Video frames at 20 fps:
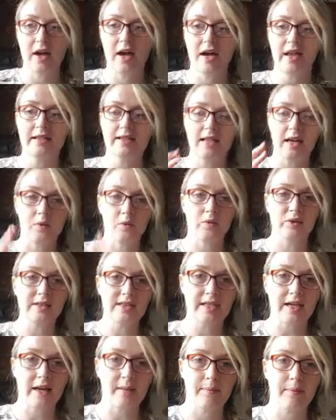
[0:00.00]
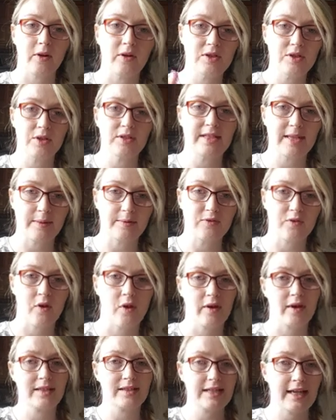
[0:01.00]
take one step or two steps
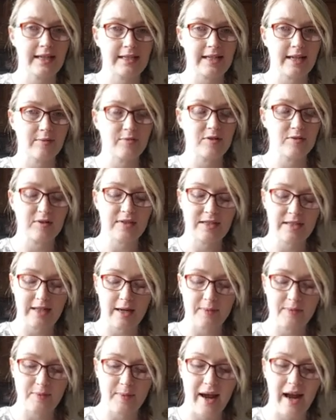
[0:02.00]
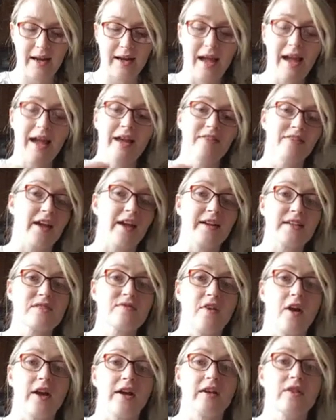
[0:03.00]
forward, 10 steps back, that is
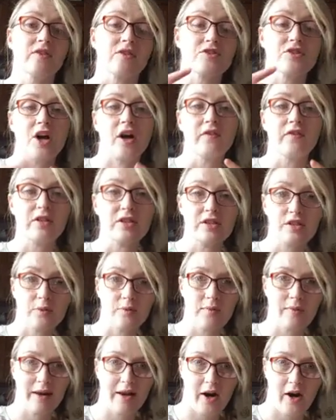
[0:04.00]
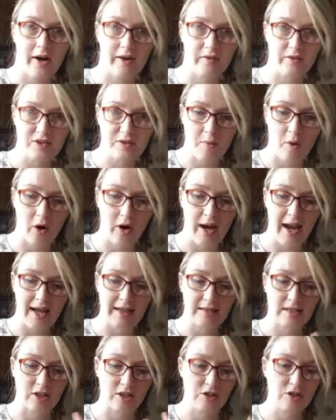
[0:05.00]
fine. There's obviously some kind of a small
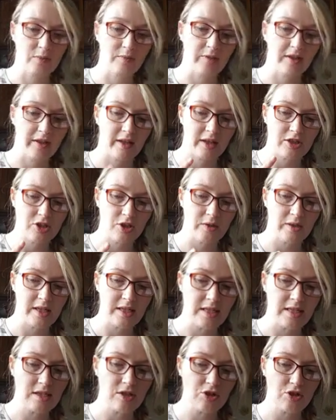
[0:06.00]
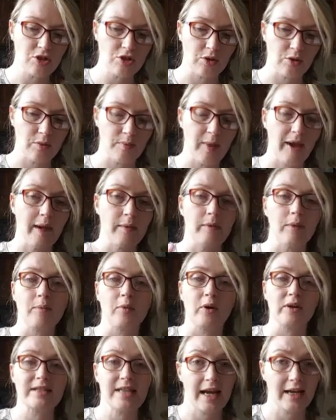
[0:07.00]
lesson or something that you need to pay a bit
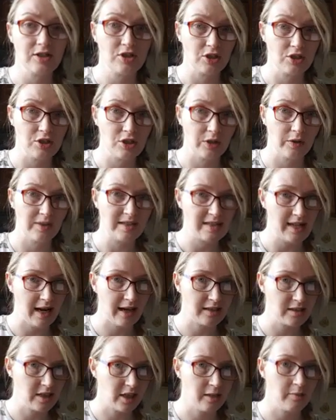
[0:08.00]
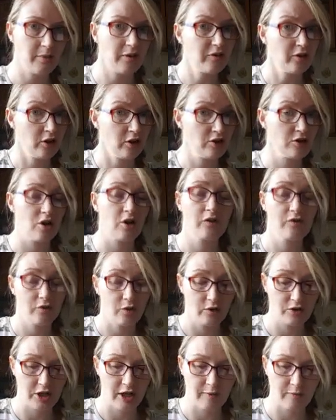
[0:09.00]
more attention to the second time or third or
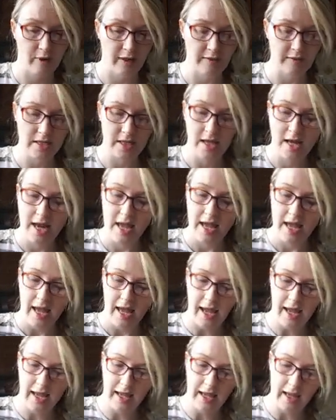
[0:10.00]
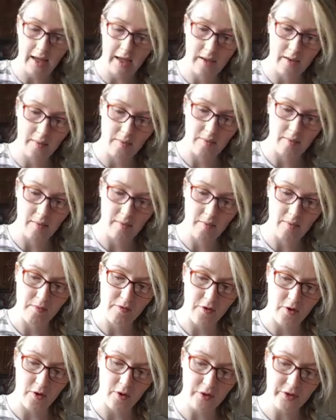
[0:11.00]
fourth time round.
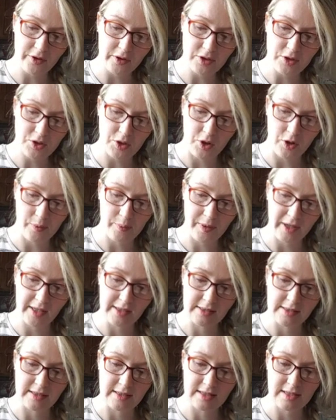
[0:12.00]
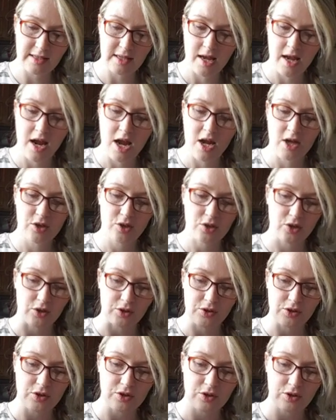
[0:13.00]
For other Scorpions,
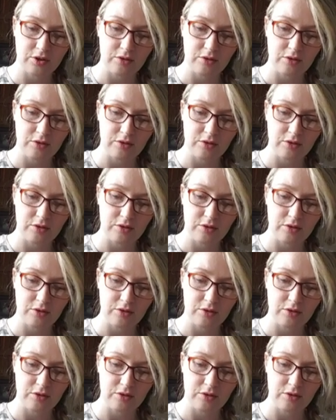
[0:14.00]
just